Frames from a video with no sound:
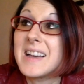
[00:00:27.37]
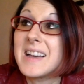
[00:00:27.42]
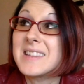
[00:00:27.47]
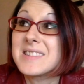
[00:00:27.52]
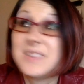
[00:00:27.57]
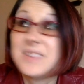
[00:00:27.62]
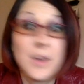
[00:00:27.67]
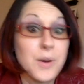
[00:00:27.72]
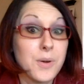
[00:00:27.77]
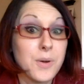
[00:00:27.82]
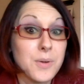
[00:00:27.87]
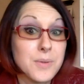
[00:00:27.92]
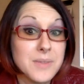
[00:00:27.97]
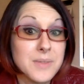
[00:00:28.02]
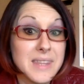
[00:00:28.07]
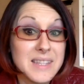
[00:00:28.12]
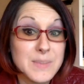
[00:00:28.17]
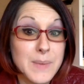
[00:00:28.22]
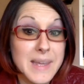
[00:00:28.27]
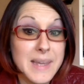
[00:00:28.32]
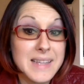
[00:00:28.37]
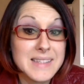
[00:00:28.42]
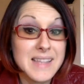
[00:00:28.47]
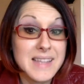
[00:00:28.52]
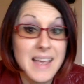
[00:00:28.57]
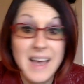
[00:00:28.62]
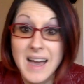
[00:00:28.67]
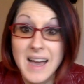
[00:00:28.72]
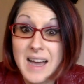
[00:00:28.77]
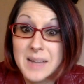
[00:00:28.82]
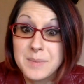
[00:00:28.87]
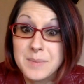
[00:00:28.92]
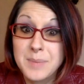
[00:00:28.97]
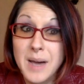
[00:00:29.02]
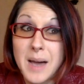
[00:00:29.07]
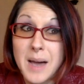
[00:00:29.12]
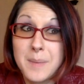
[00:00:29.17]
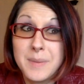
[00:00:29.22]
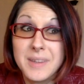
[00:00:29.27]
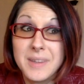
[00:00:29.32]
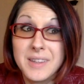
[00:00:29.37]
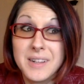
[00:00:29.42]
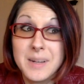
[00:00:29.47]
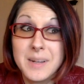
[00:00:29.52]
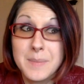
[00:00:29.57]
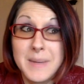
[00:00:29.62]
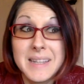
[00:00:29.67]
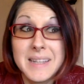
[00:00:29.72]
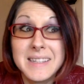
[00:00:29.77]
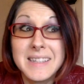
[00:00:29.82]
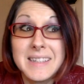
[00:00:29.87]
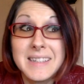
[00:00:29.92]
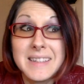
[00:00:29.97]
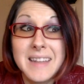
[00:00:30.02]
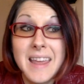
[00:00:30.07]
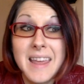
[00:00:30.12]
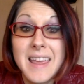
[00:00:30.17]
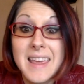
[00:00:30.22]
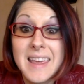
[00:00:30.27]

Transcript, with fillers: So this week's unpopular opinion